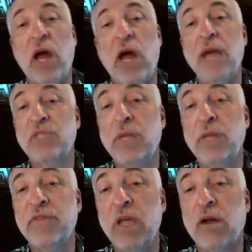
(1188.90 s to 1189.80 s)

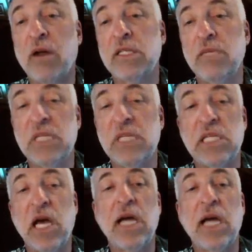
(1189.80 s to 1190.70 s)
Describe some of the
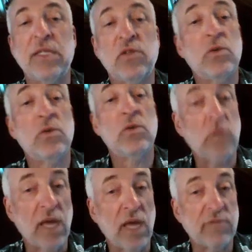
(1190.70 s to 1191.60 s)
RSM designs
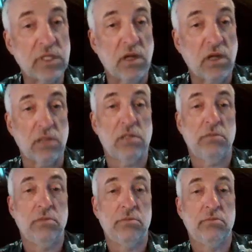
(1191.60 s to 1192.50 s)
we have
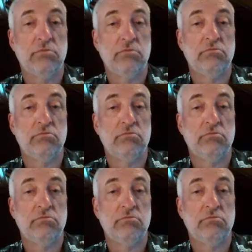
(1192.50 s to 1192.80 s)
discussed.